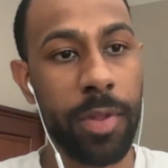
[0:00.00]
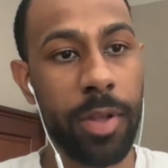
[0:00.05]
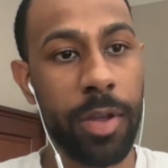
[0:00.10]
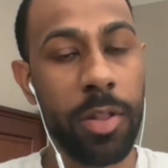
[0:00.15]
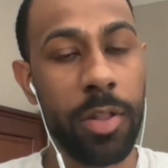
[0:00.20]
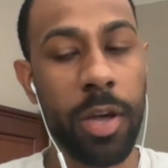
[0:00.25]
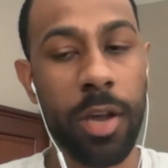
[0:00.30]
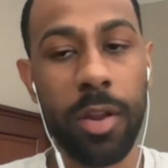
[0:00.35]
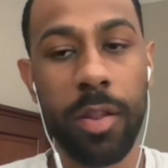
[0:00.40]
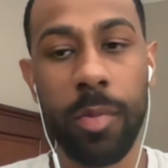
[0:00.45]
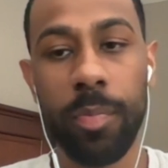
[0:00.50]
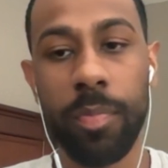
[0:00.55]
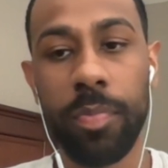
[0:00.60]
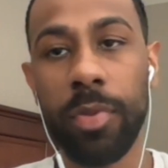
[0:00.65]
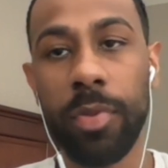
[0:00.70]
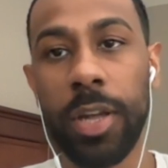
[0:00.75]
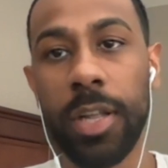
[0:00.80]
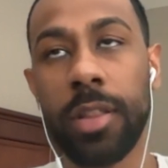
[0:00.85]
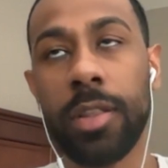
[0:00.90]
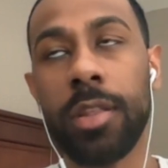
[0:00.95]
a lot of
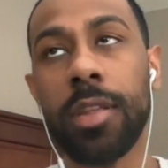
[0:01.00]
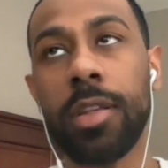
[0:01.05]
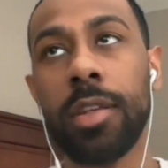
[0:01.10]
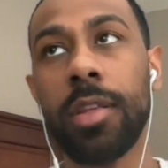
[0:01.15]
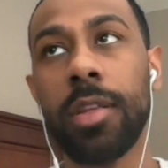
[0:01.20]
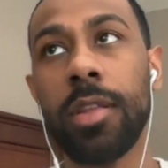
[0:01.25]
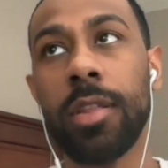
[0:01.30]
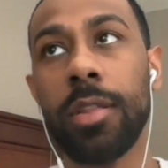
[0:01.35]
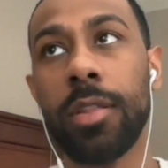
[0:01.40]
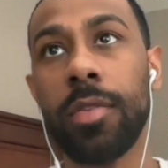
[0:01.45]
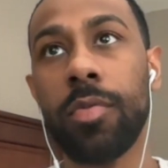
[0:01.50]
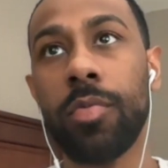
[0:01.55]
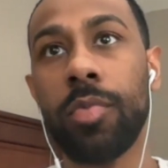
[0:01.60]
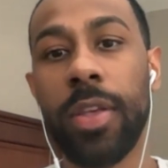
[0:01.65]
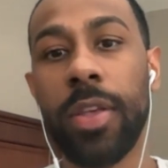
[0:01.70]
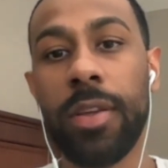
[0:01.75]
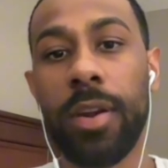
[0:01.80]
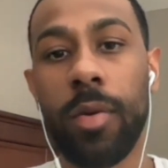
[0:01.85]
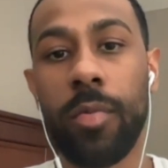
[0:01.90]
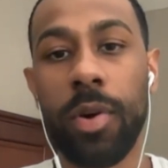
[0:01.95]
the
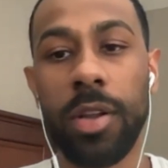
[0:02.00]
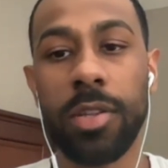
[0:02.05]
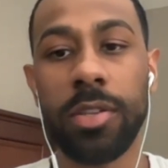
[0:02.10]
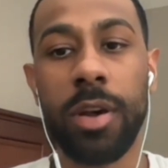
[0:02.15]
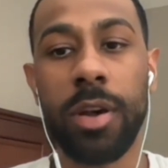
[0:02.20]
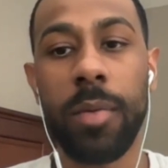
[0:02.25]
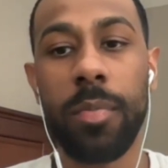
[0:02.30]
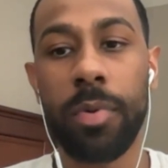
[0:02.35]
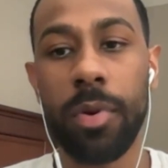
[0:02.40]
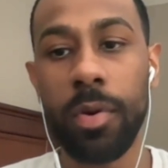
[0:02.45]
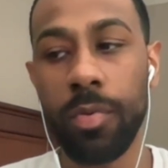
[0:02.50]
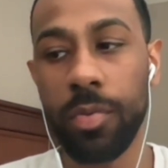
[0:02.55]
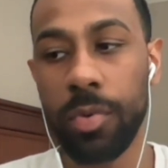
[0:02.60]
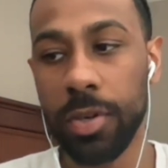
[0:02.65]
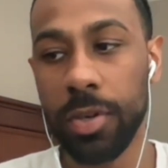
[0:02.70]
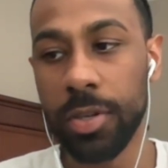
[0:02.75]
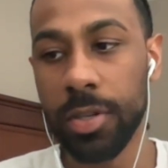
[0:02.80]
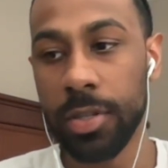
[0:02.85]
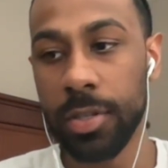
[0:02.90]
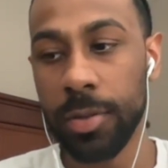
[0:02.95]
way that I wanted to operate
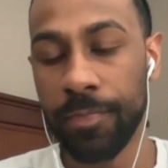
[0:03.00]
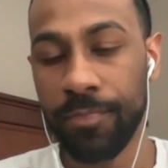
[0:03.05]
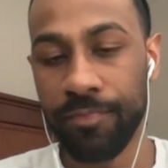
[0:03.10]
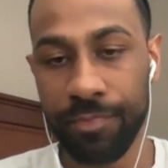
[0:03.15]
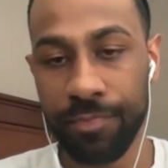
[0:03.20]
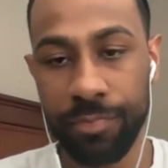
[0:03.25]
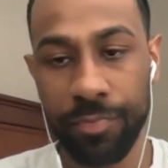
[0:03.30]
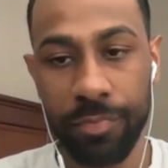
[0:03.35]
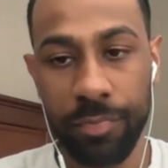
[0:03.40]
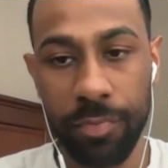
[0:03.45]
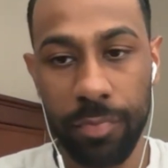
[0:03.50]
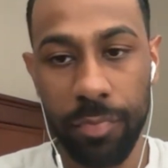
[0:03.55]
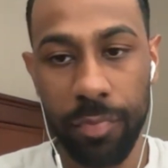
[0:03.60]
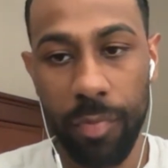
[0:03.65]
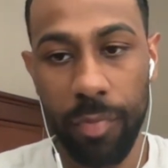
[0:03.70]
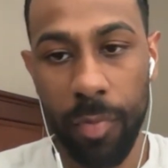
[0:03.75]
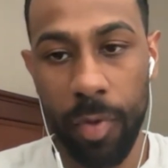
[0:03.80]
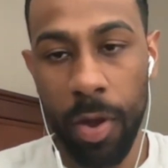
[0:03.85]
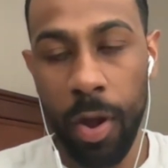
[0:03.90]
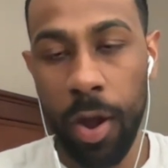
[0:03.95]
was
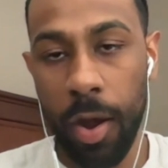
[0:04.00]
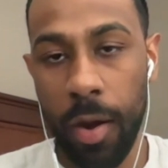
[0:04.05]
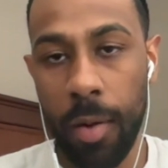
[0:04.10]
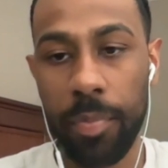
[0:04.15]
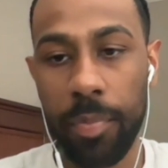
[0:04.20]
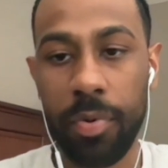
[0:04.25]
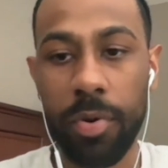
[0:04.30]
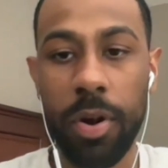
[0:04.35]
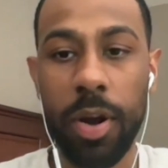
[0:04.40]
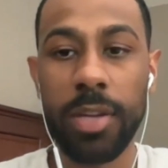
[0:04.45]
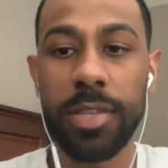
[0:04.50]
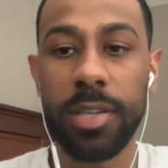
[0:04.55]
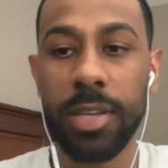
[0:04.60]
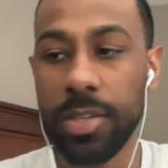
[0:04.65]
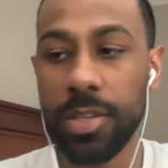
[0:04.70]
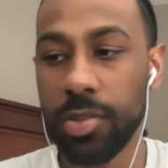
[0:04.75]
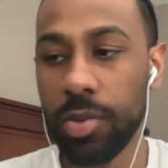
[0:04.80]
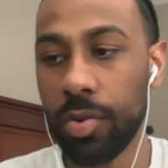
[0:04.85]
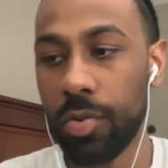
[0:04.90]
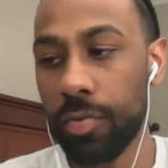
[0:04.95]

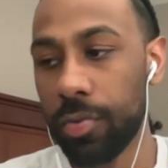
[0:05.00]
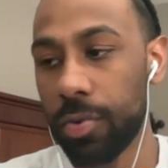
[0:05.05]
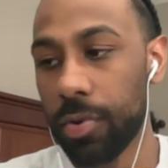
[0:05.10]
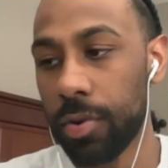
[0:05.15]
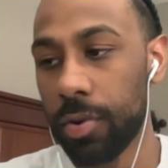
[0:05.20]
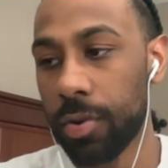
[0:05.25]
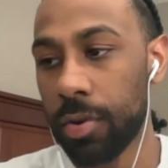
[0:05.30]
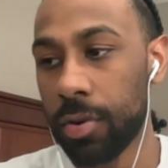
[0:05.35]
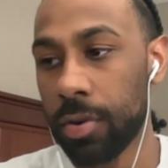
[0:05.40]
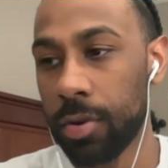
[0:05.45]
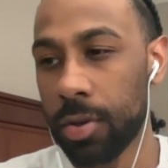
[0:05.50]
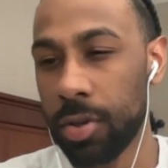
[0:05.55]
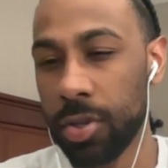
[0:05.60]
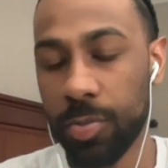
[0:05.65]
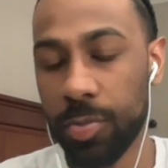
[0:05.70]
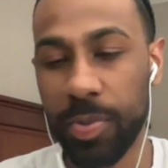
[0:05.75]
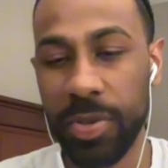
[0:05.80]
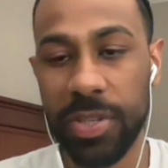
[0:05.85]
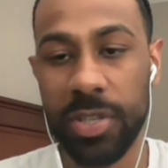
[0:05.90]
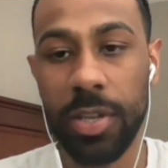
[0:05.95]
process over
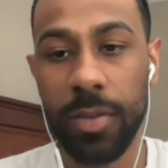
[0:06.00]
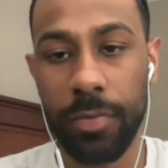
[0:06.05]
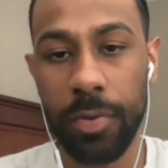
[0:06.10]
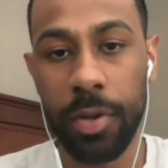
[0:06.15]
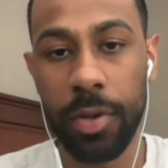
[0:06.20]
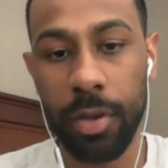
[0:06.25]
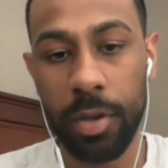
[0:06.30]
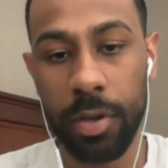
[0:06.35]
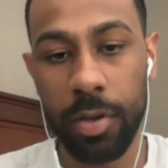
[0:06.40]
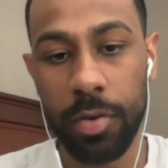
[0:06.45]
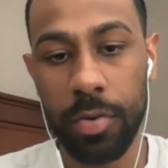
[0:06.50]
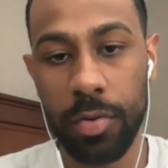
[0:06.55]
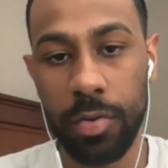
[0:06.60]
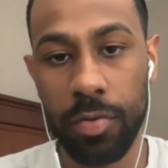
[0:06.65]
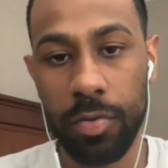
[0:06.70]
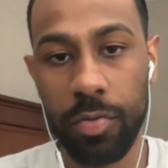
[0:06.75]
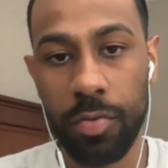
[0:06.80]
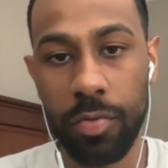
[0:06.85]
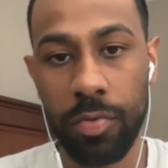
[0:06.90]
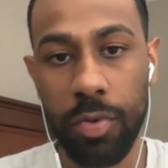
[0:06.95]
specific,
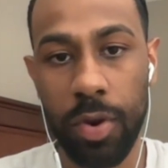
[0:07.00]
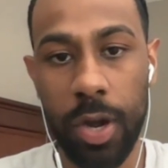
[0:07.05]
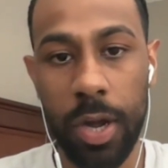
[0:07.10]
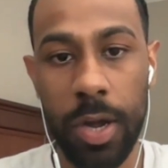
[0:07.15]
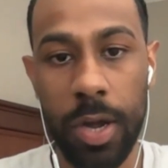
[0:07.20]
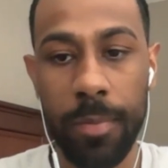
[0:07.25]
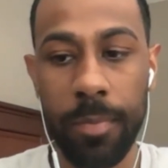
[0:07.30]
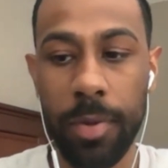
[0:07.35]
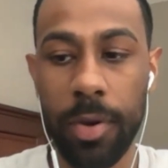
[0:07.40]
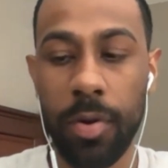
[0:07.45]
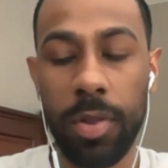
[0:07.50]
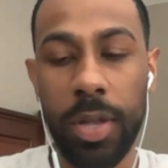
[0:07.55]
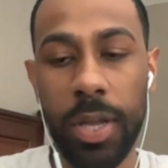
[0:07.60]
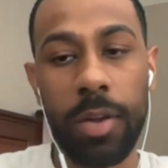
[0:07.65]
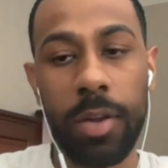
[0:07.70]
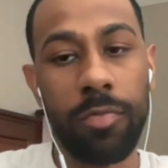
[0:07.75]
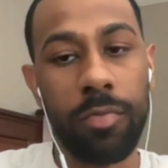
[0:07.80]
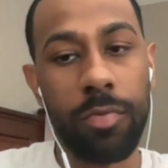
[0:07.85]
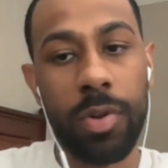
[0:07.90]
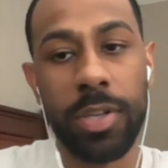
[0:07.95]

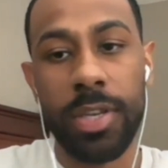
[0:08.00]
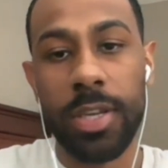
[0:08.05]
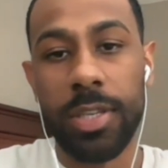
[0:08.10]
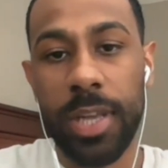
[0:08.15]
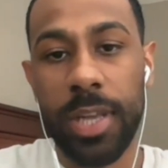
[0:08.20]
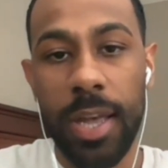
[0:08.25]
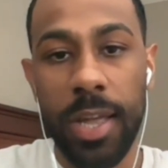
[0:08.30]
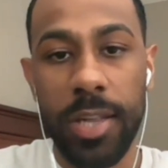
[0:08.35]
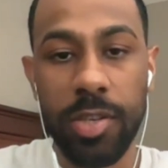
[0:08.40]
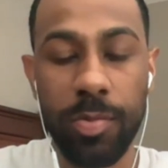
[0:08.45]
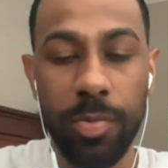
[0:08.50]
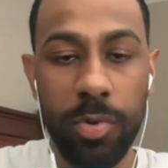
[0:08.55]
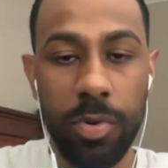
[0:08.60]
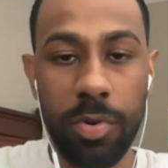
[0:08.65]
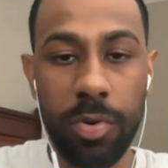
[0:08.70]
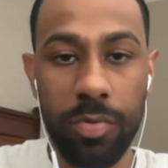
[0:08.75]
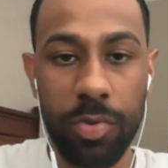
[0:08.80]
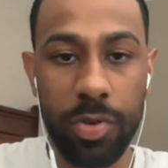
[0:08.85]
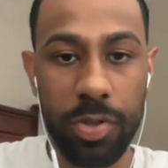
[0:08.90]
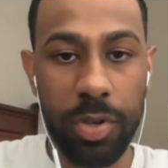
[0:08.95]
like a
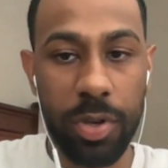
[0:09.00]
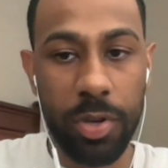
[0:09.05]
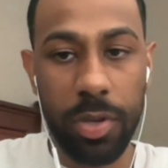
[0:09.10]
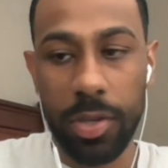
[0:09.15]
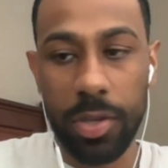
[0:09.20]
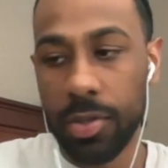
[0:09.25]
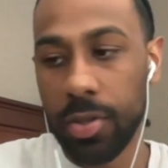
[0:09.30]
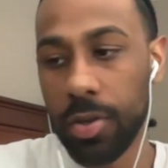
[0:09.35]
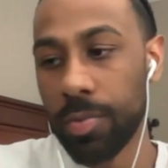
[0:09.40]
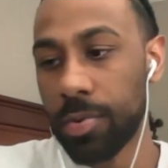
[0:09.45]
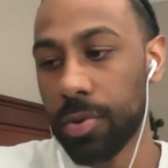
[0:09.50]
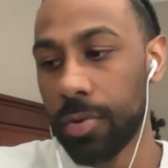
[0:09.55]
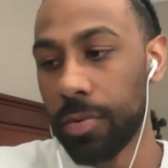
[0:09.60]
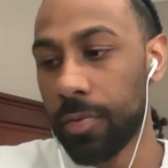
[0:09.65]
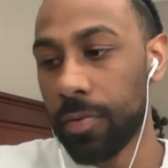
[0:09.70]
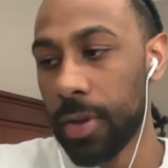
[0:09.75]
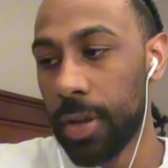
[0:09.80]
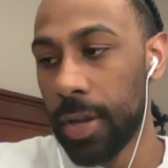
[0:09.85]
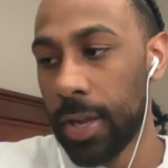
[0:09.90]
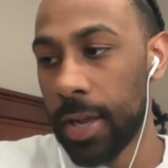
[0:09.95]
tangible result in terms
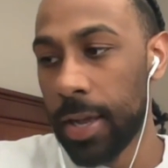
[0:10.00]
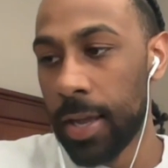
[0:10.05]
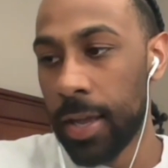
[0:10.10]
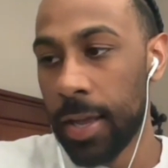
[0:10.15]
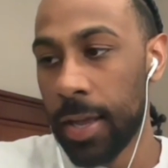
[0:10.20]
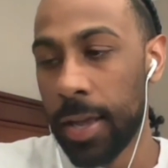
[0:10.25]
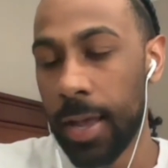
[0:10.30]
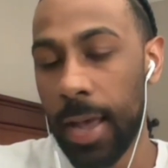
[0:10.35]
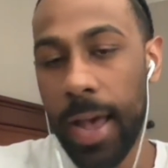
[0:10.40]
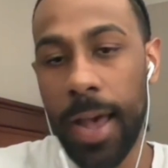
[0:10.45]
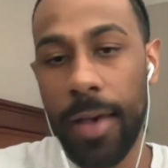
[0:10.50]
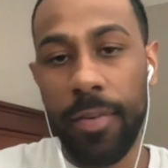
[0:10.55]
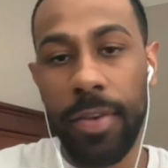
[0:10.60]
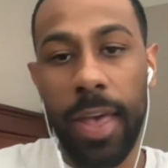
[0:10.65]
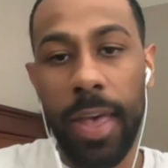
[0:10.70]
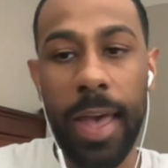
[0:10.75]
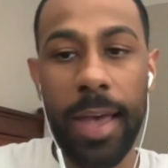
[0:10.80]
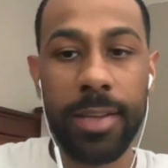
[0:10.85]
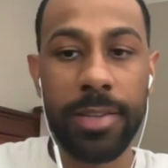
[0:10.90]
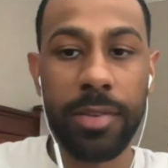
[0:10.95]
of having
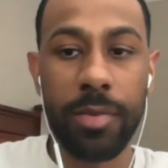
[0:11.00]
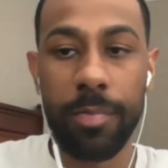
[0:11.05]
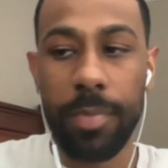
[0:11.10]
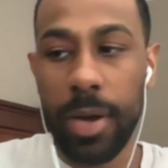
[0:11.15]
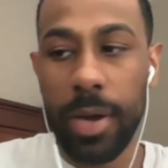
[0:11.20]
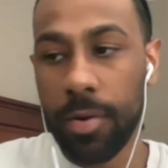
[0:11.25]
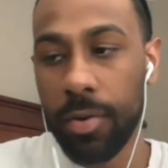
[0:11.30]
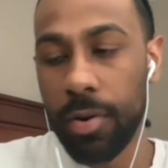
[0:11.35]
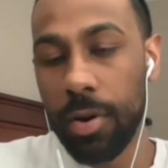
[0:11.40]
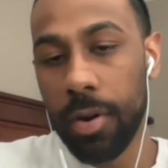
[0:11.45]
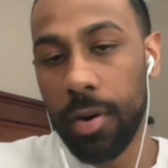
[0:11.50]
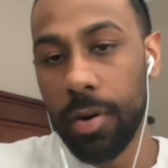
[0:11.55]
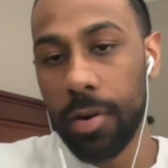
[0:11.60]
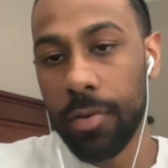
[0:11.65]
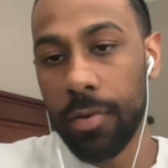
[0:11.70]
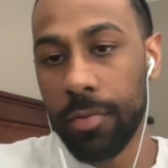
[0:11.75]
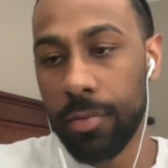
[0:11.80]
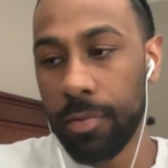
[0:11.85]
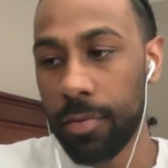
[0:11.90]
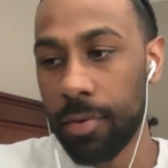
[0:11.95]
X amount
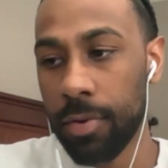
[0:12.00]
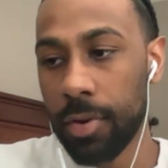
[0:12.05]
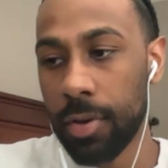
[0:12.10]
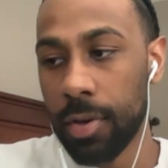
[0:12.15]
of